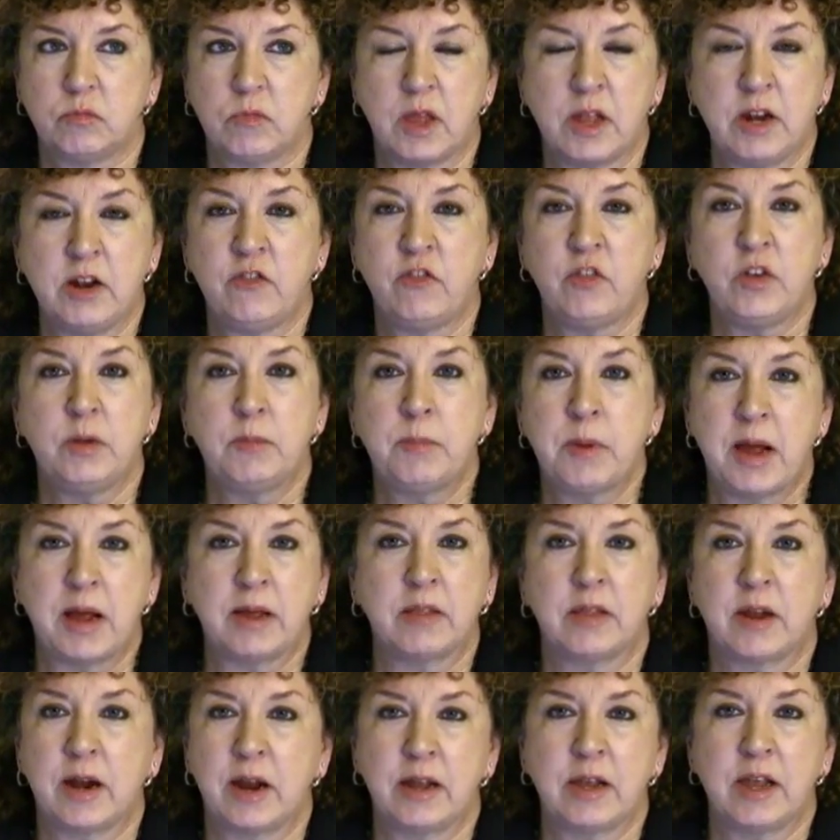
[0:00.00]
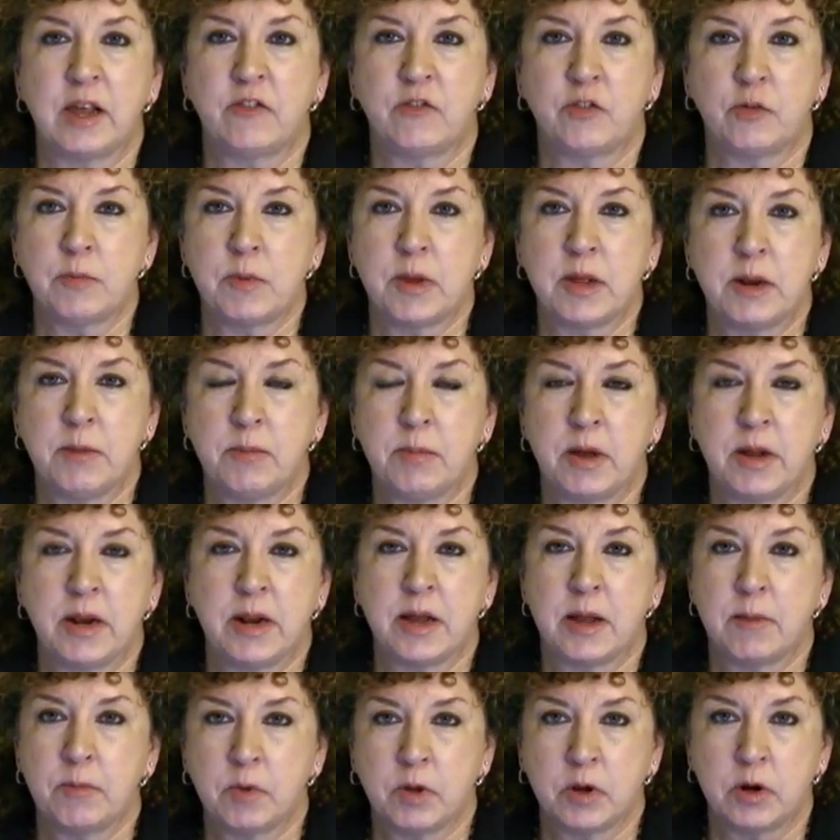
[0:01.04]
any feedback that I get from
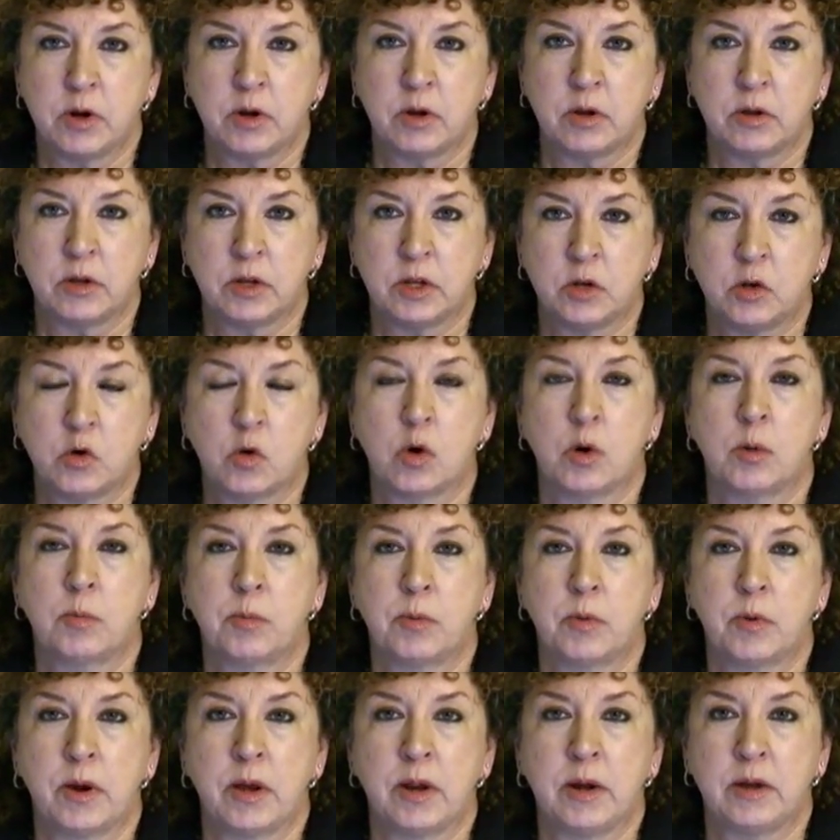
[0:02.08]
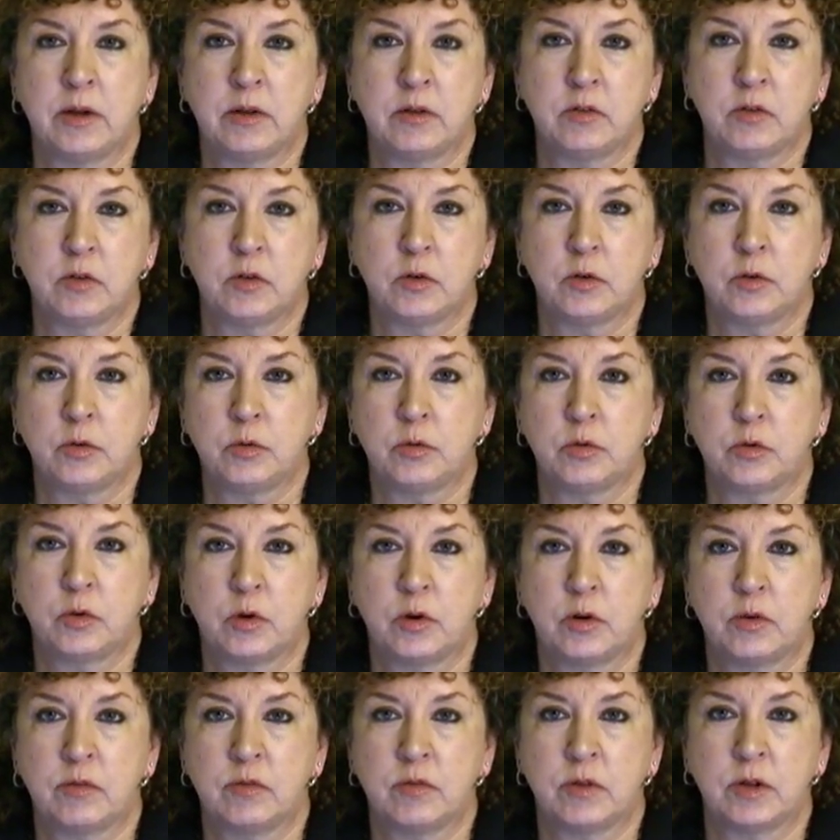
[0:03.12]
anybody, I'm going to incorporate into
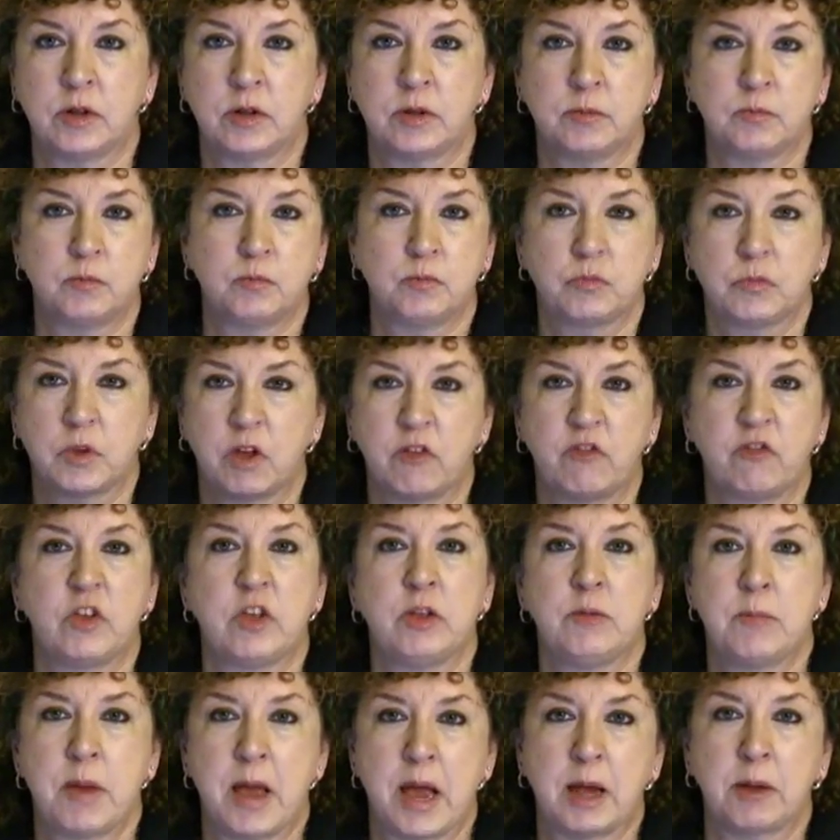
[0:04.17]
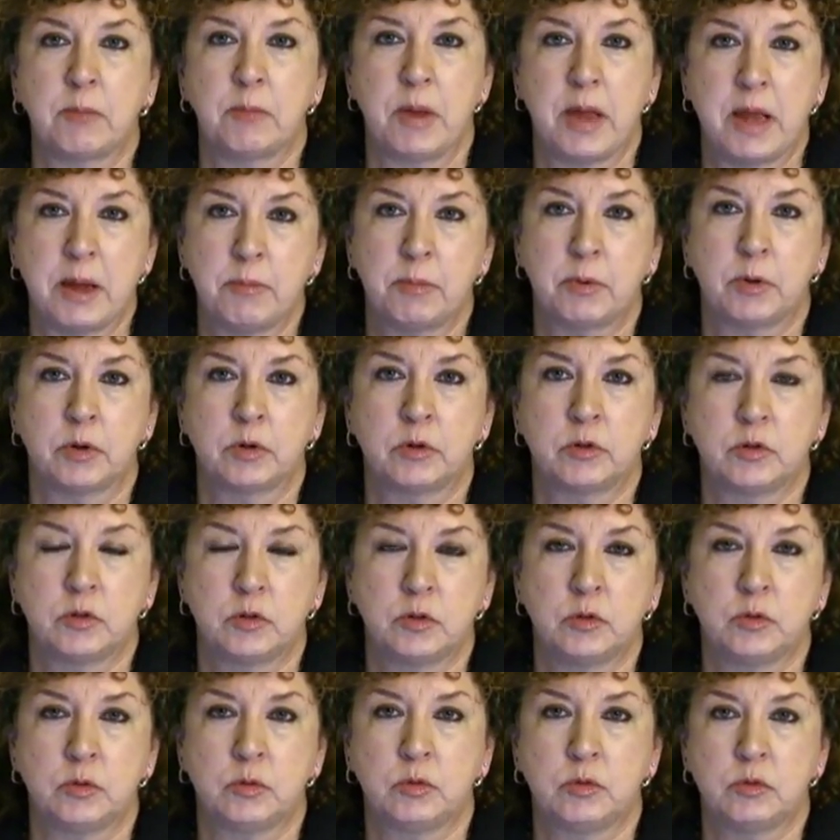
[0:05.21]
sort of a feedback paper
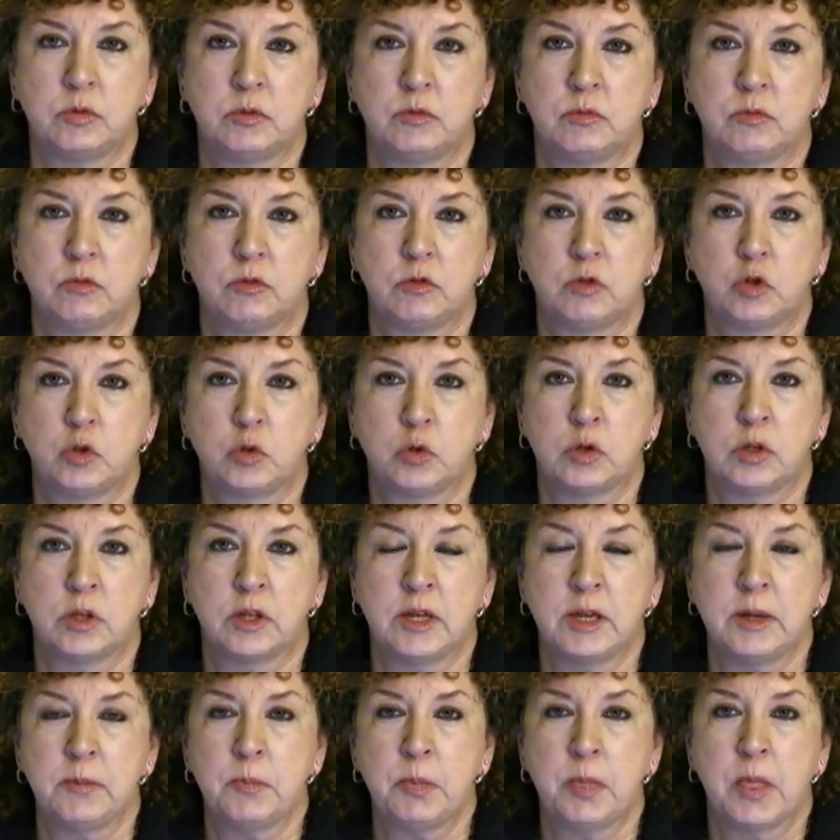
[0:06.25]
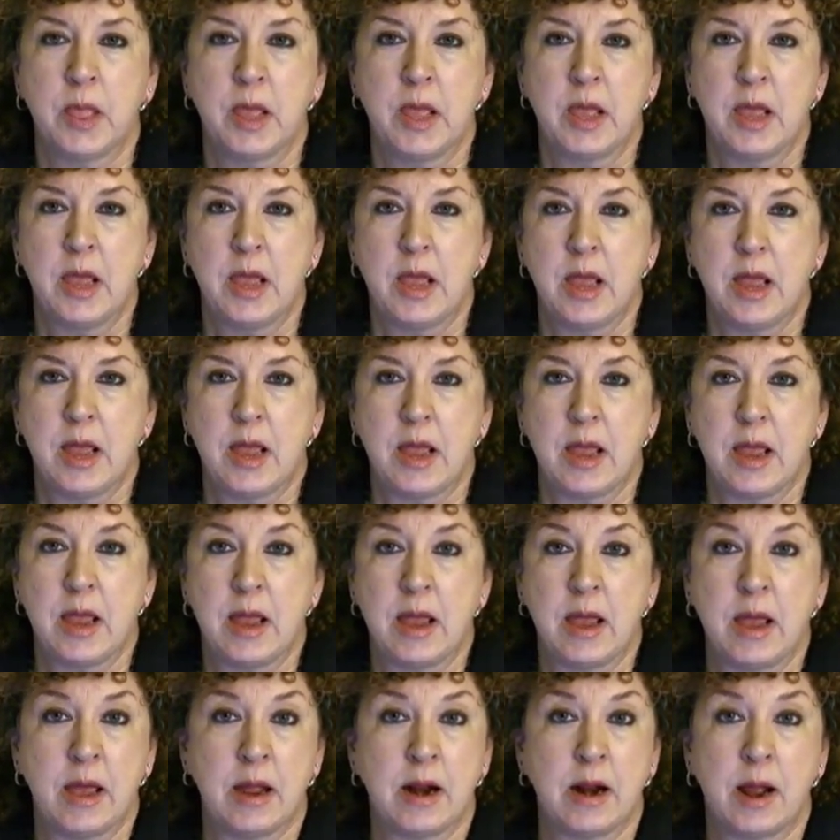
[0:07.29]
to Julie.
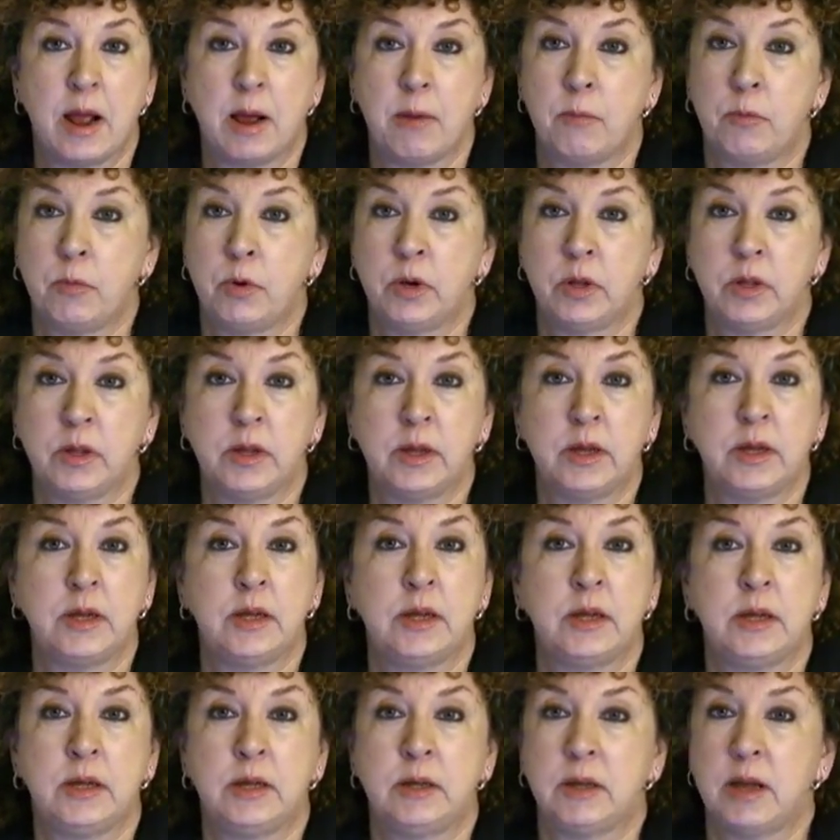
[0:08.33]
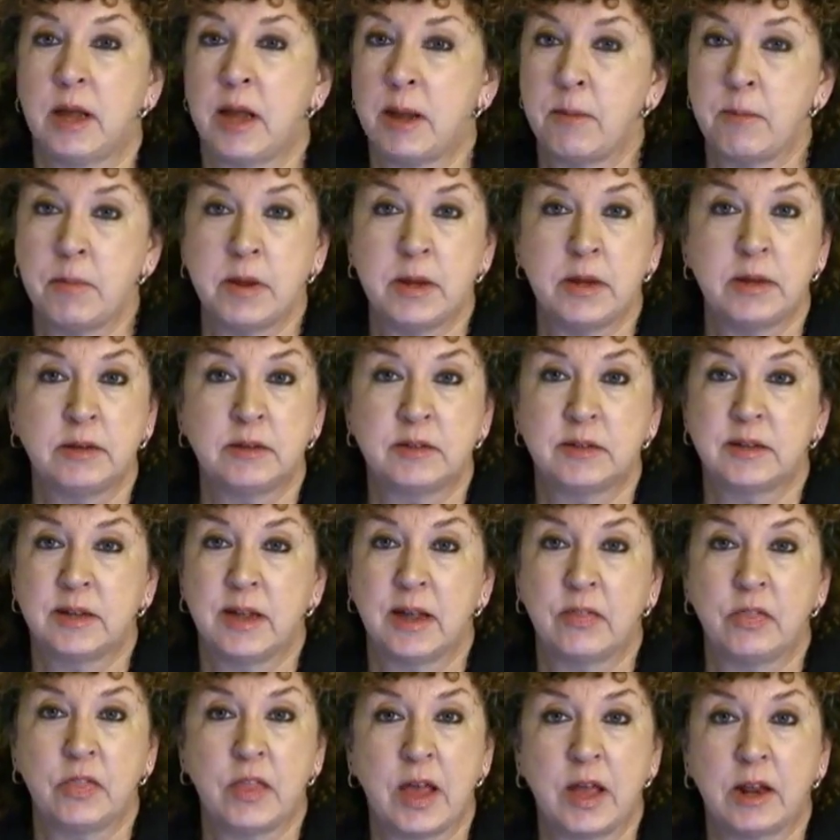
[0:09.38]
And I'm really aiming to
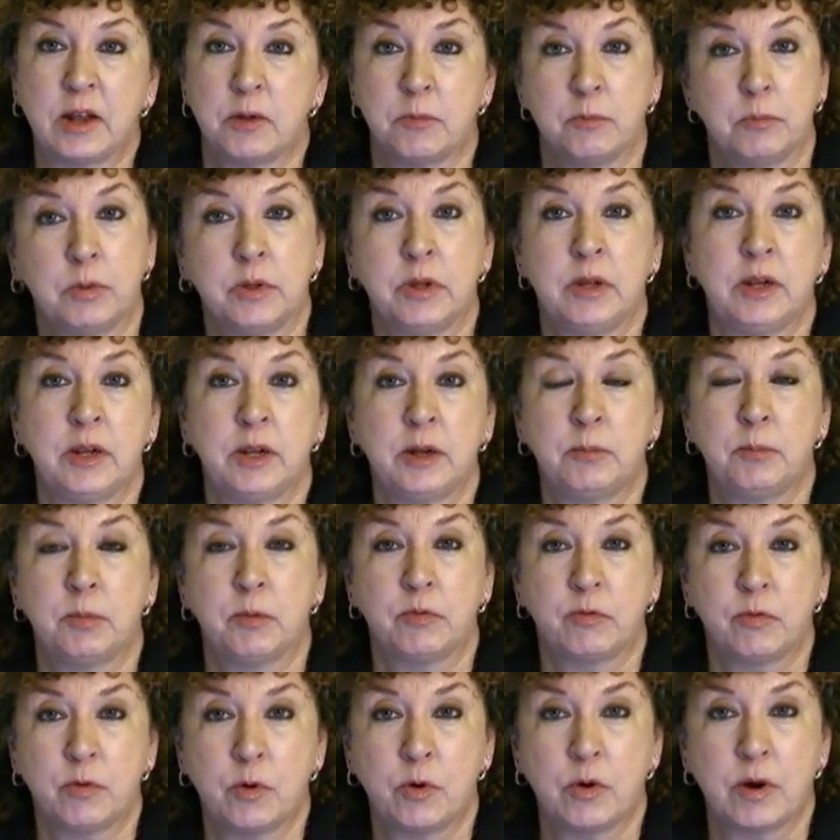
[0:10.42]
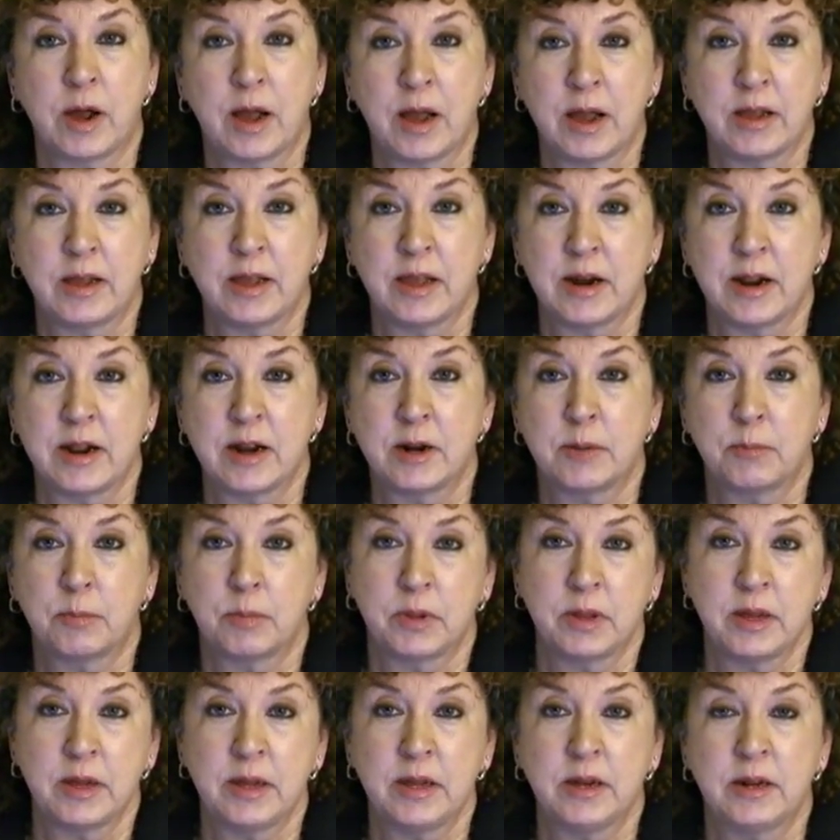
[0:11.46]
get that completed before I get on a
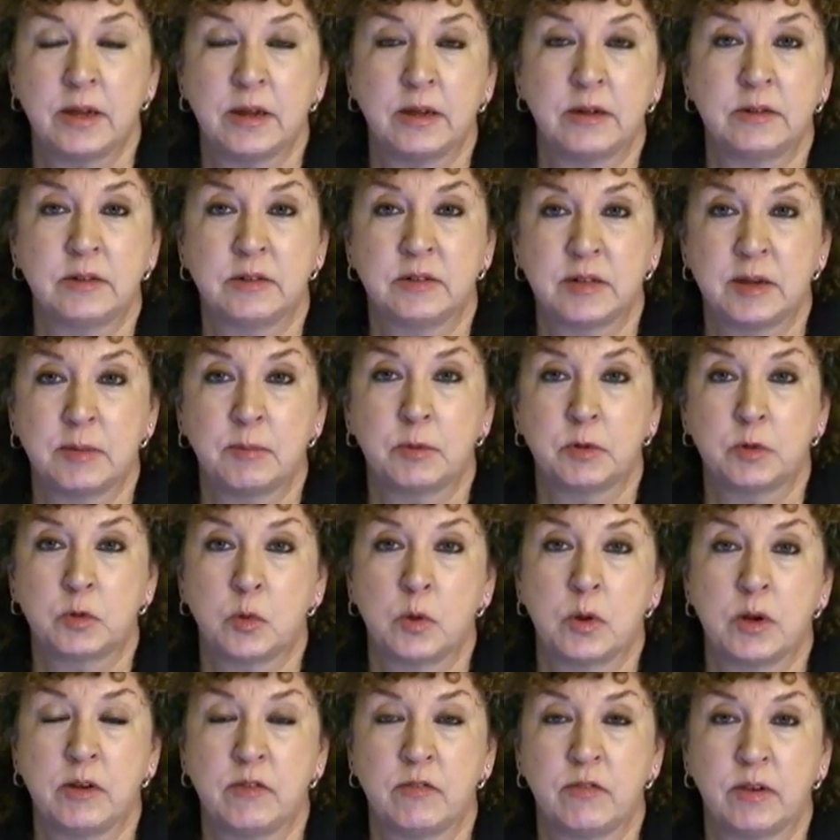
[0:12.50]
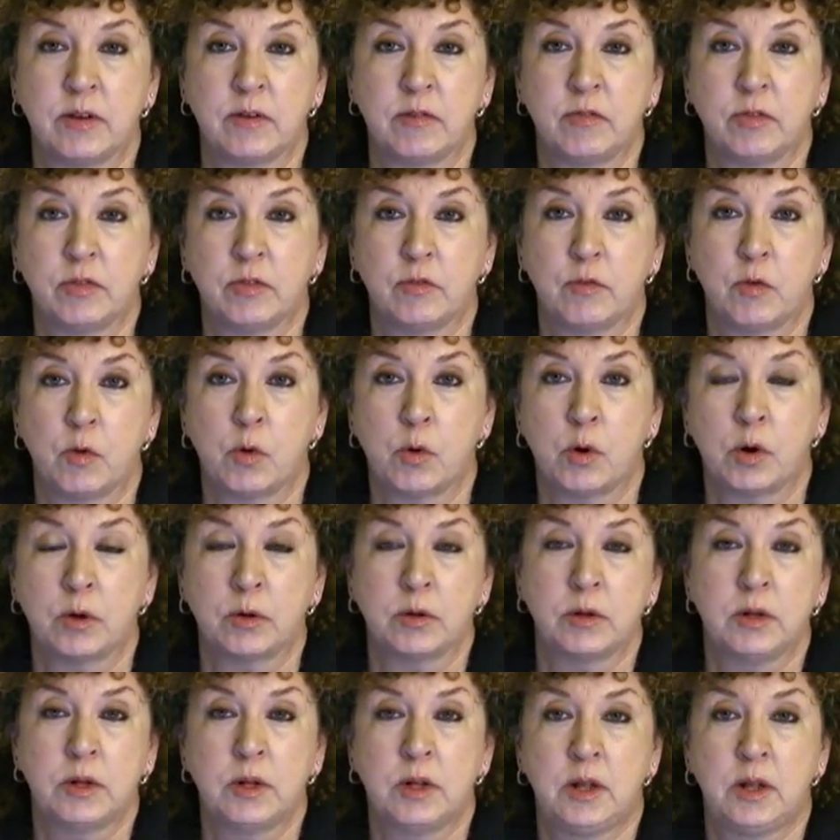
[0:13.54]
plane on December 25th for